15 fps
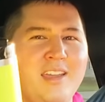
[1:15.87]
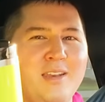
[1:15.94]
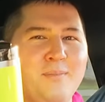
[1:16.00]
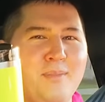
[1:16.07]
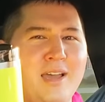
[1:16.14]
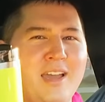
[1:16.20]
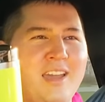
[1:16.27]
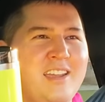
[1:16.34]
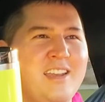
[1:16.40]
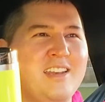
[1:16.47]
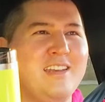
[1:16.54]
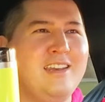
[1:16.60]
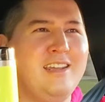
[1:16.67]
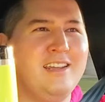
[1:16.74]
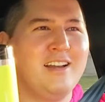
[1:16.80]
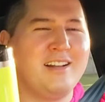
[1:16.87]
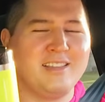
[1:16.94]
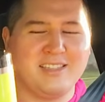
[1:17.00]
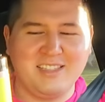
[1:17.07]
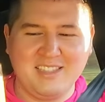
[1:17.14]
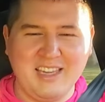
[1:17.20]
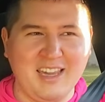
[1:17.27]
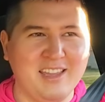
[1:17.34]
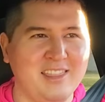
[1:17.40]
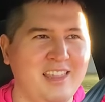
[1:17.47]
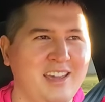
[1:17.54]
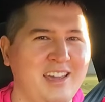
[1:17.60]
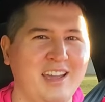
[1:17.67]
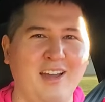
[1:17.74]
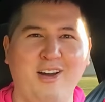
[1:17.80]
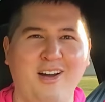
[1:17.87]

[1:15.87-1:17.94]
in my Neon Stanley.